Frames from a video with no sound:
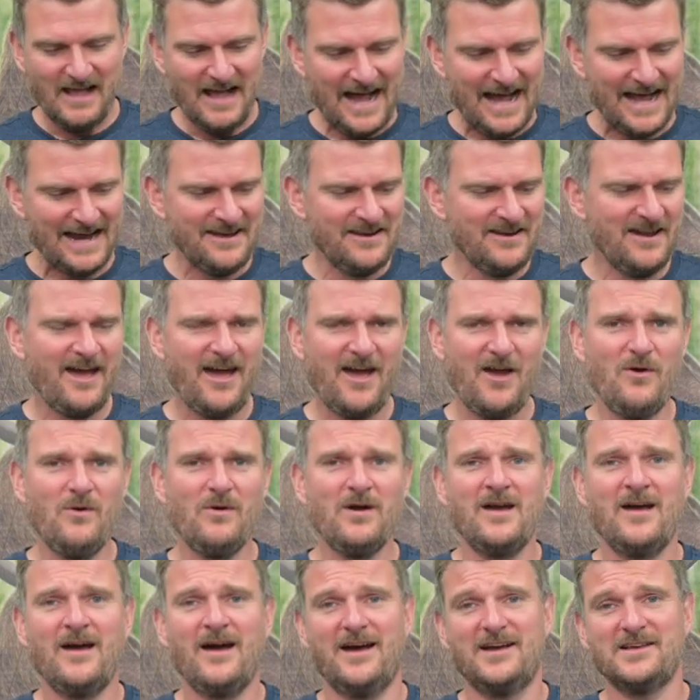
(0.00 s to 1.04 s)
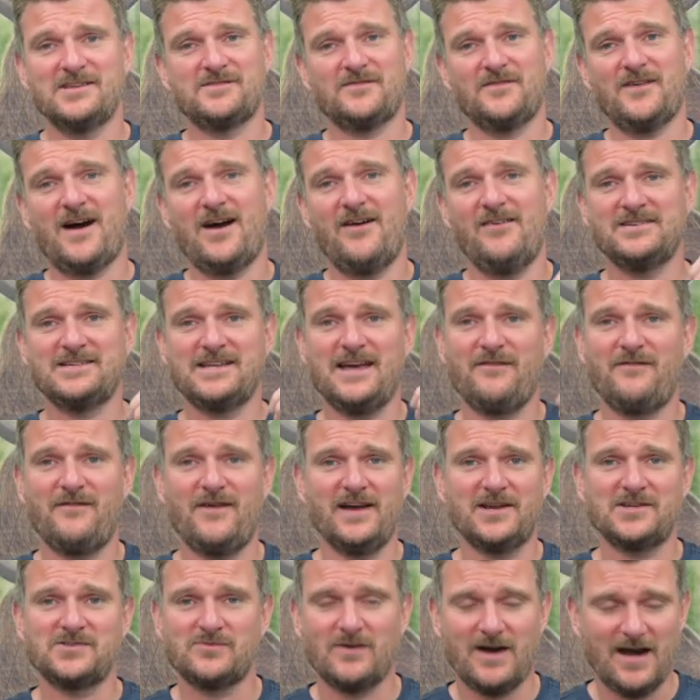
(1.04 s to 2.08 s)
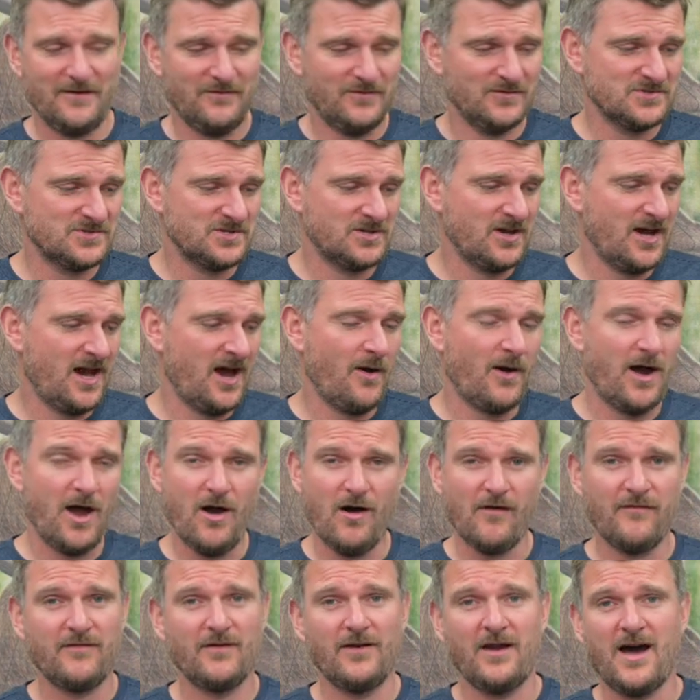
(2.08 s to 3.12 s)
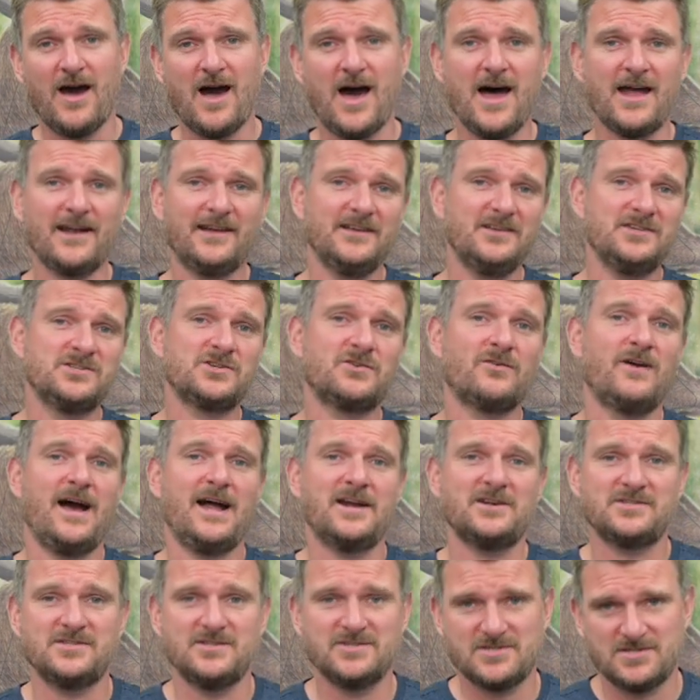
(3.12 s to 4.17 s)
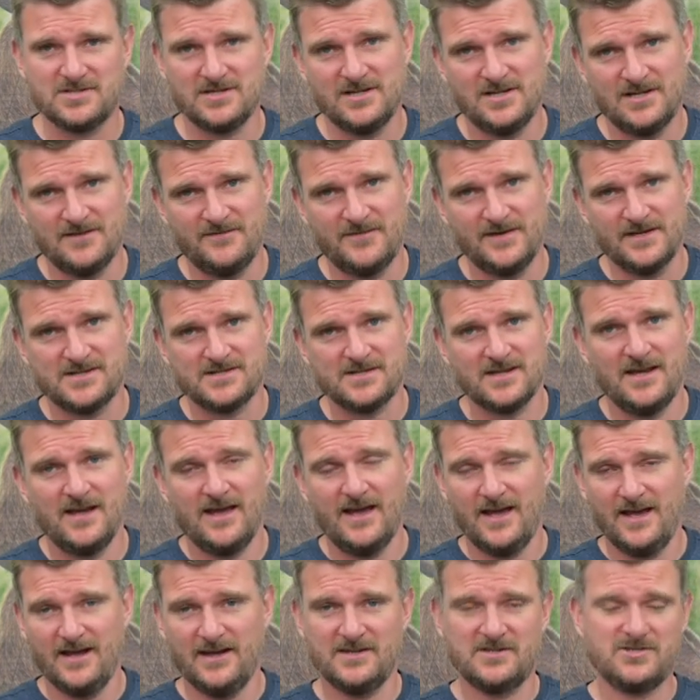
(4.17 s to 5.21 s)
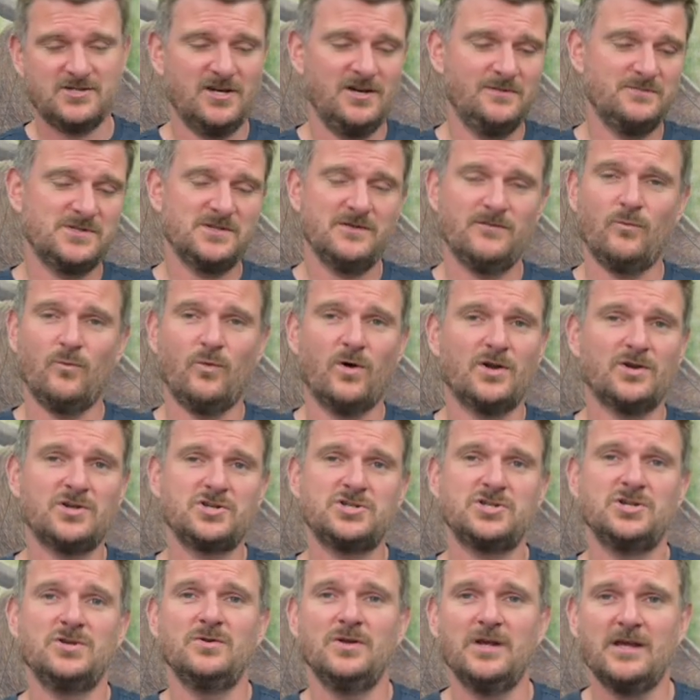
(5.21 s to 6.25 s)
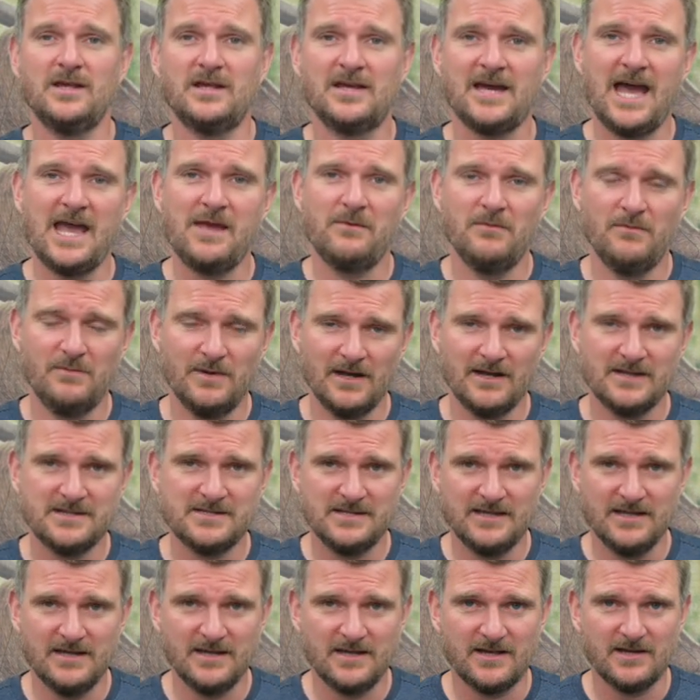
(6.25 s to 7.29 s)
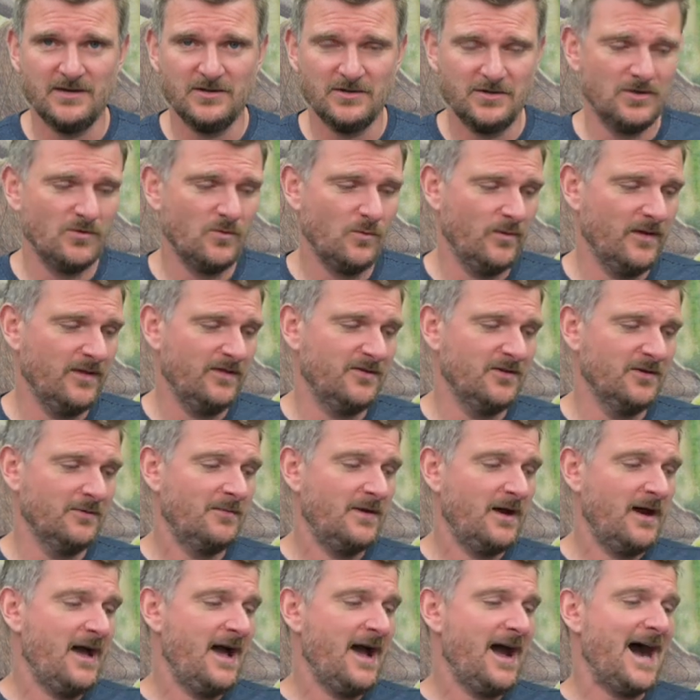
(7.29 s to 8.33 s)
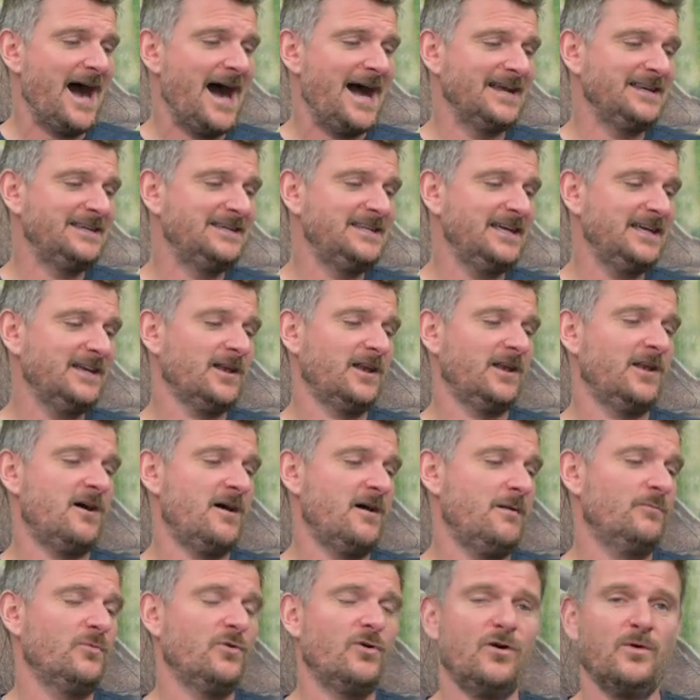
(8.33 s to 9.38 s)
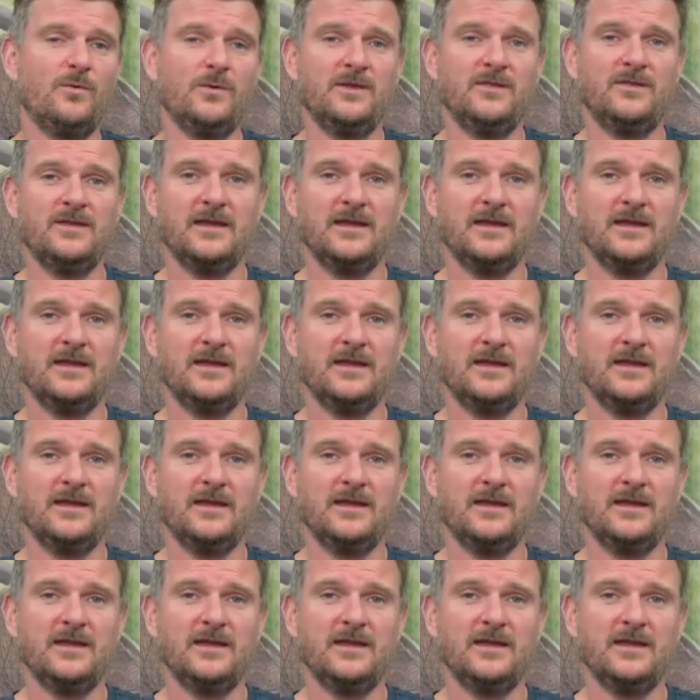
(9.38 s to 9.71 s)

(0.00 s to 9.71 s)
I know as far as FX rifles go, I often hardly scratch the surface in terms of what tuning capability you can do with them. I did a lot more with